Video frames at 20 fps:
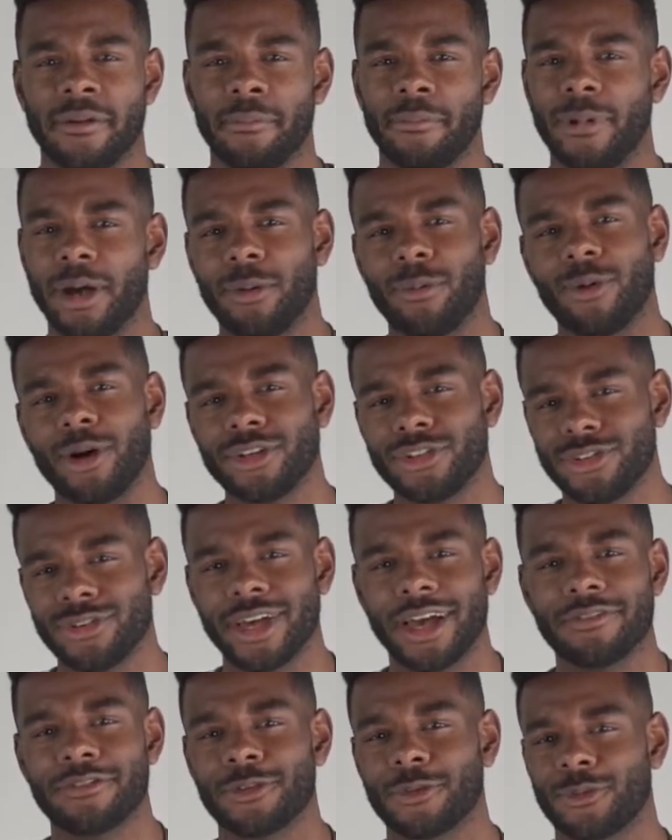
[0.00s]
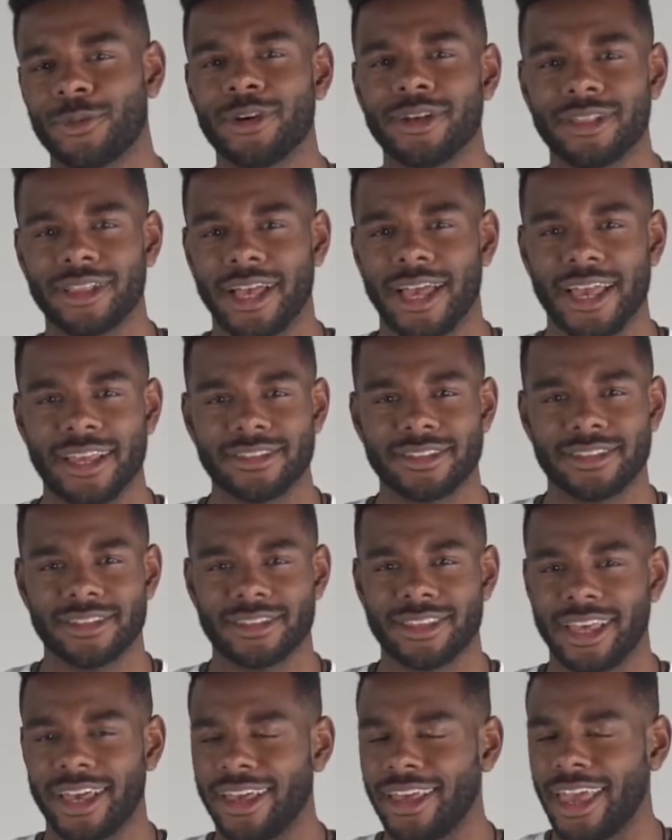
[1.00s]
But what you have to realize
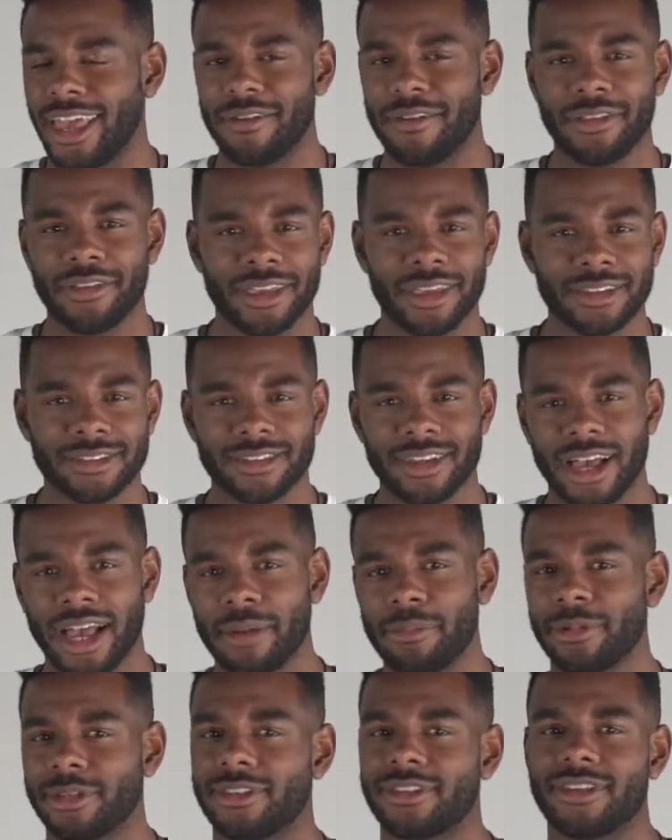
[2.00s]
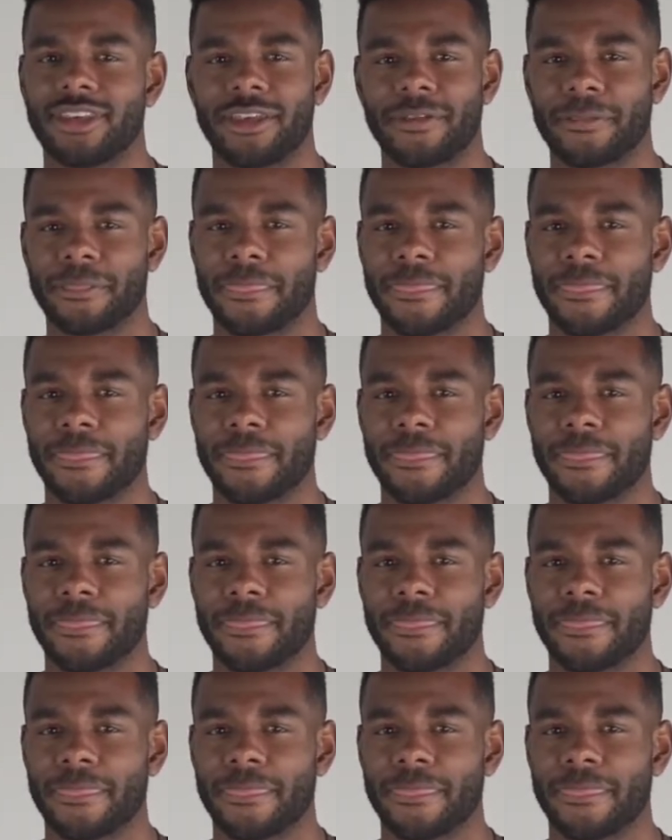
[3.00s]
is that everything is opposite.